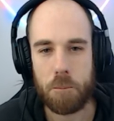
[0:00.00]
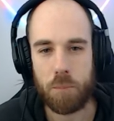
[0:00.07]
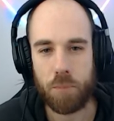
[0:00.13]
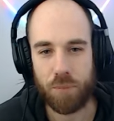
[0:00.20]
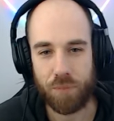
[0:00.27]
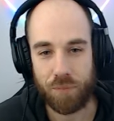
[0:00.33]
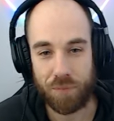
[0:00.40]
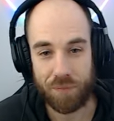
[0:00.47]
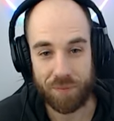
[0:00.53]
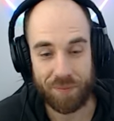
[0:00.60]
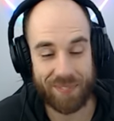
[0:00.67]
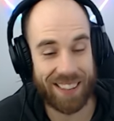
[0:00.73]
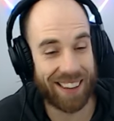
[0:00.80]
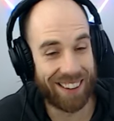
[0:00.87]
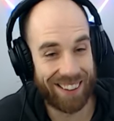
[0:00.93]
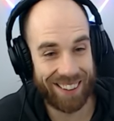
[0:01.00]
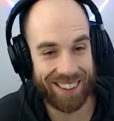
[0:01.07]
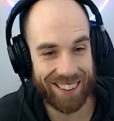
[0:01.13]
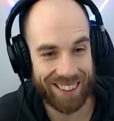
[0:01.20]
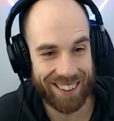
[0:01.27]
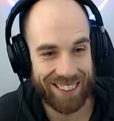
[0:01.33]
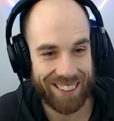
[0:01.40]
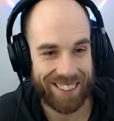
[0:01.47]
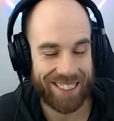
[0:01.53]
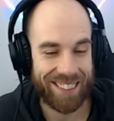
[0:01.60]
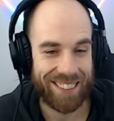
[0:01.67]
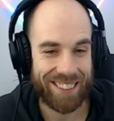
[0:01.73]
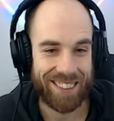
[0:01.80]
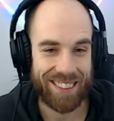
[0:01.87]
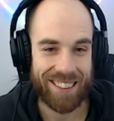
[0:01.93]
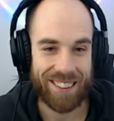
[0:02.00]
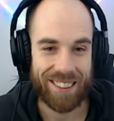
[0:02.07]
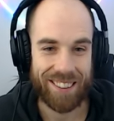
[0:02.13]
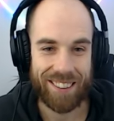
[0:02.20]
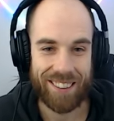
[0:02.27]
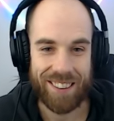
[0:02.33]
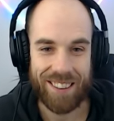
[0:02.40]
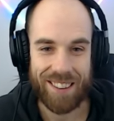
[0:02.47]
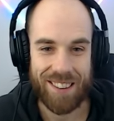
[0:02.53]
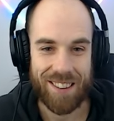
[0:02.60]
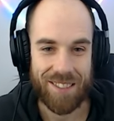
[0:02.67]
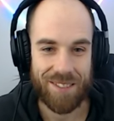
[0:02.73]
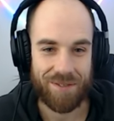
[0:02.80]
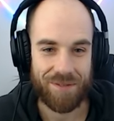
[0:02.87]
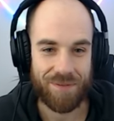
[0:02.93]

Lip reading: (silent)